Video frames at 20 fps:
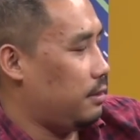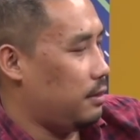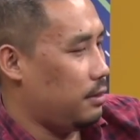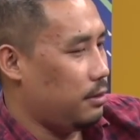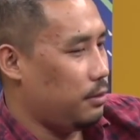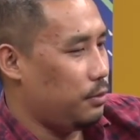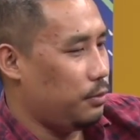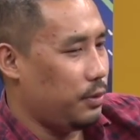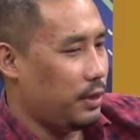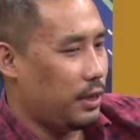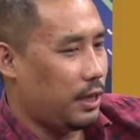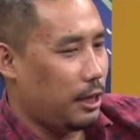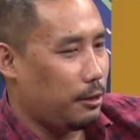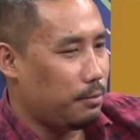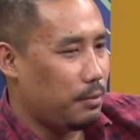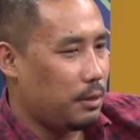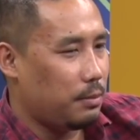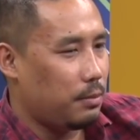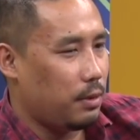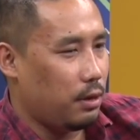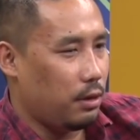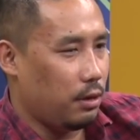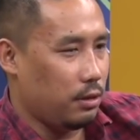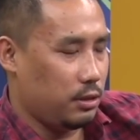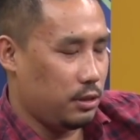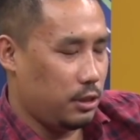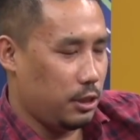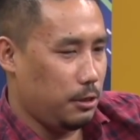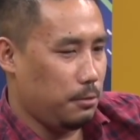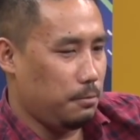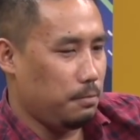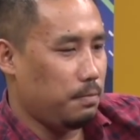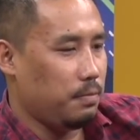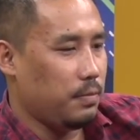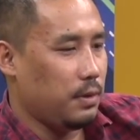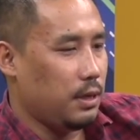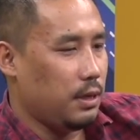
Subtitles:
We came up our team.